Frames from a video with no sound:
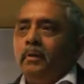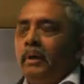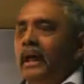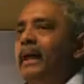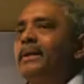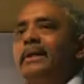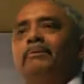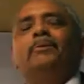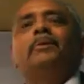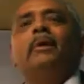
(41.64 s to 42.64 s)
But I guess
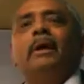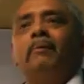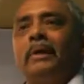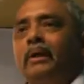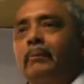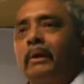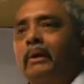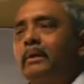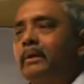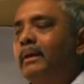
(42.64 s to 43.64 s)
some of you have come here
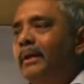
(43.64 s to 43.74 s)
because